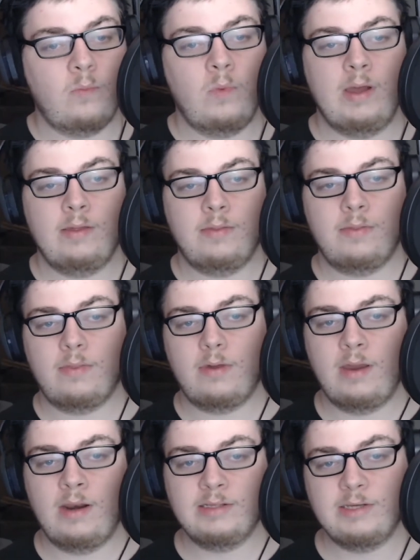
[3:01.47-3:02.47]
with
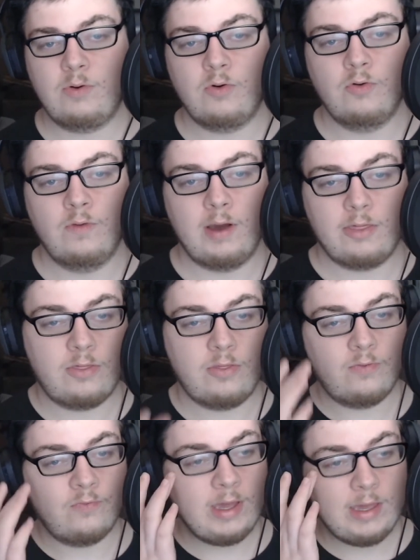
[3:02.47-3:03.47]
an Intel Core
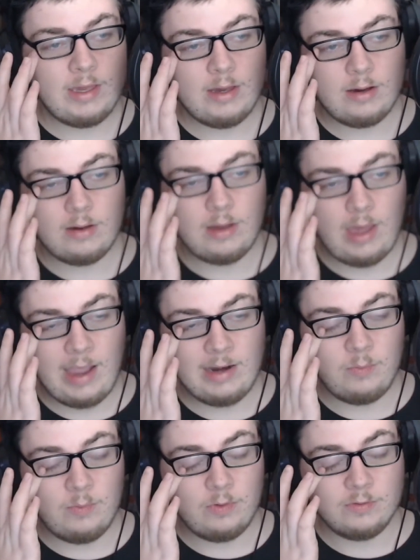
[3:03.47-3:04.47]
i3,
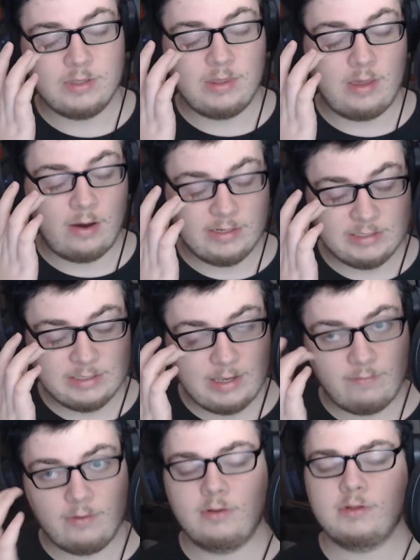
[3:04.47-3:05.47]
ending with obviously the
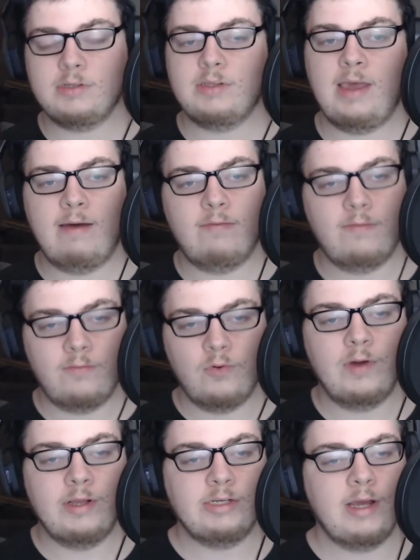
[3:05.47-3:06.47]
i7, so they have the full
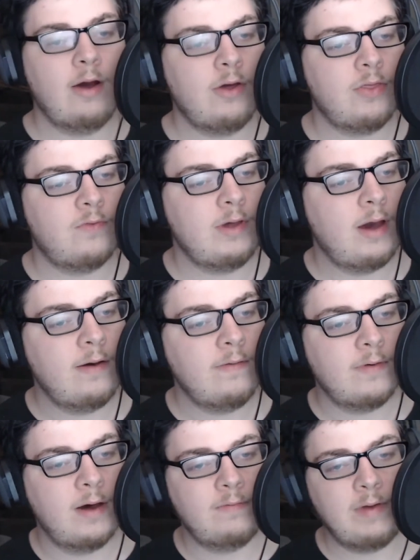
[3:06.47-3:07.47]
range i3,
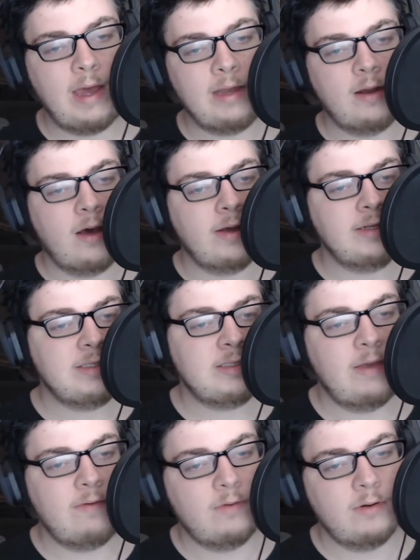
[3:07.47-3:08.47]
i5, and
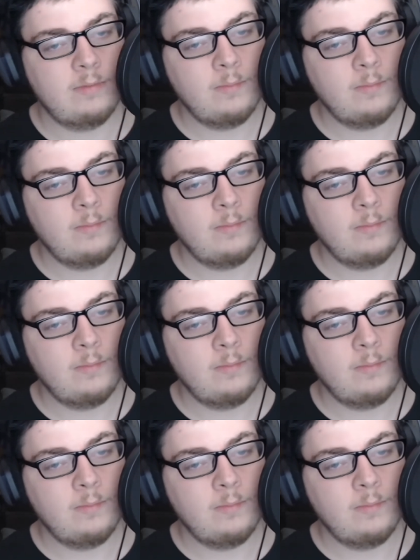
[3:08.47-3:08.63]
i7.